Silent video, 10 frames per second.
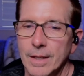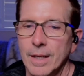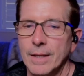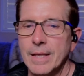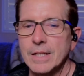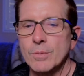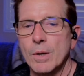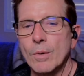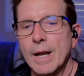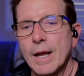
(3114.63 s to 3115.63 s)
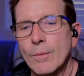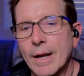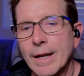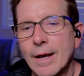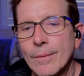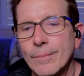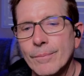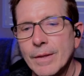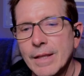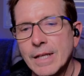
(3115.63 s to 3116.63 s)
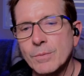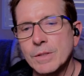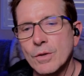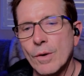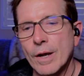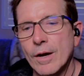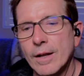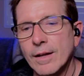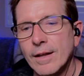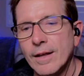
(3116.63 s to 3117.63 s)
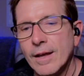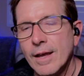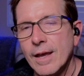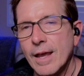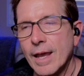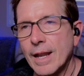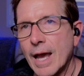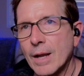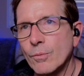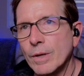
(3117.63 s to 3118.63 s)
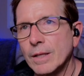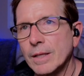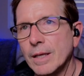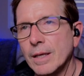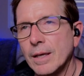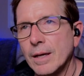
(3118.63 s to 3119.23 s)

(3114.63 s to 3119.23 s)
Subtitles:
And that's where we're at right now. That's what's going on. And I really,